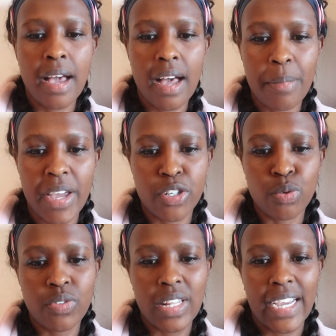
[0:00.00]
um, I
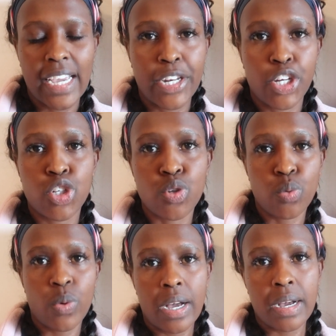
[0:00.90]
do feel like I need to
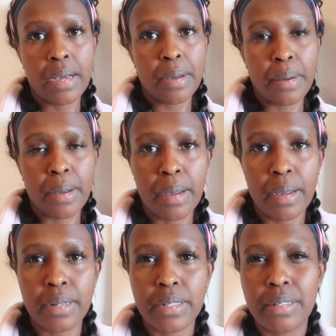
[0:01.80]
work
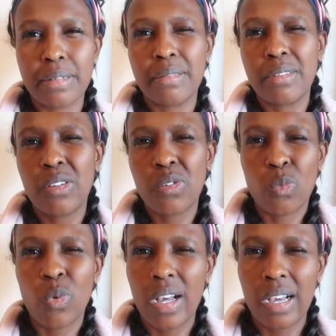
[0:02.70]
not
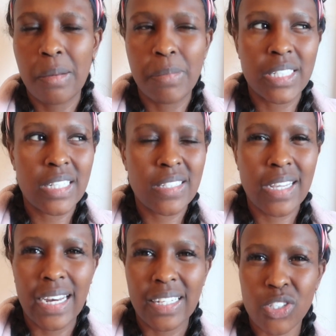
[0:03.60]
work but just to
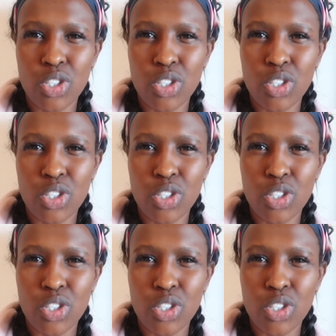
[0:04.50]
kind of